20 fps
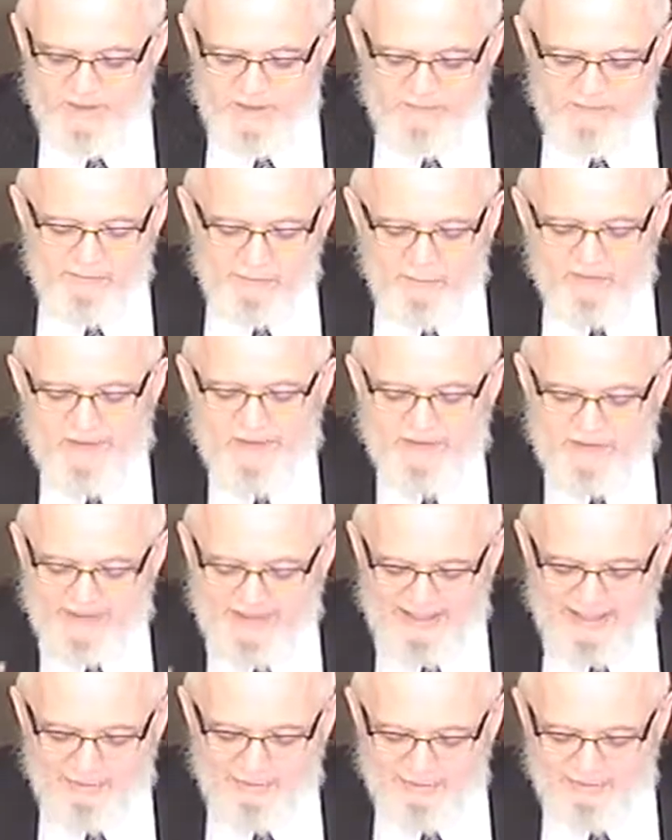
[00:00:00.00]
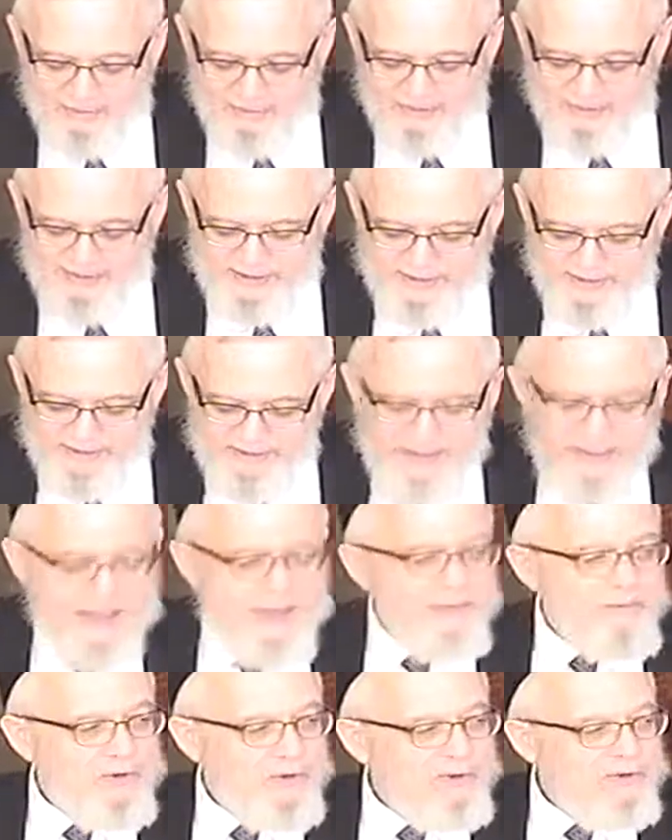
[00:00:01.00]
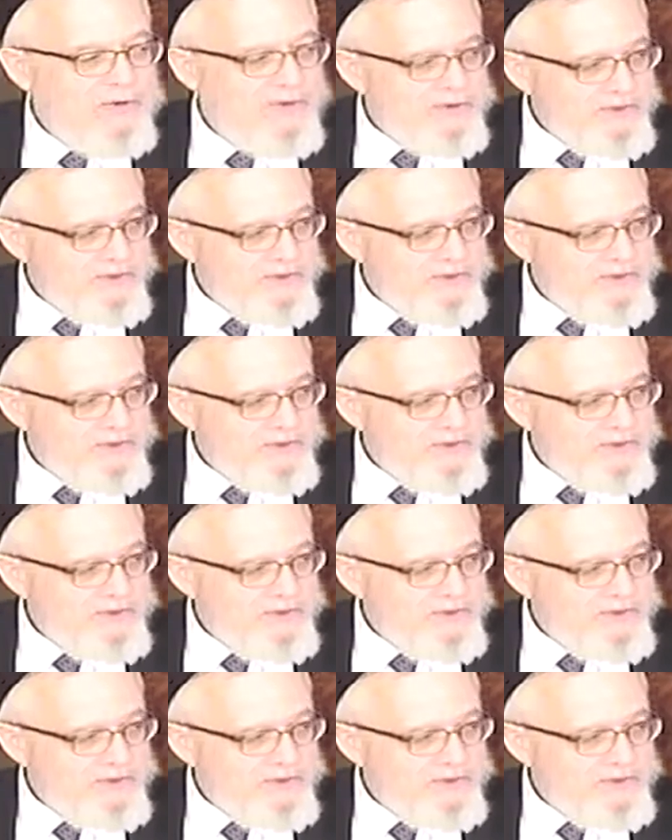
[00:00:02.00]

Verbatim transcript: Vodesh Laharach Ben Kamagon says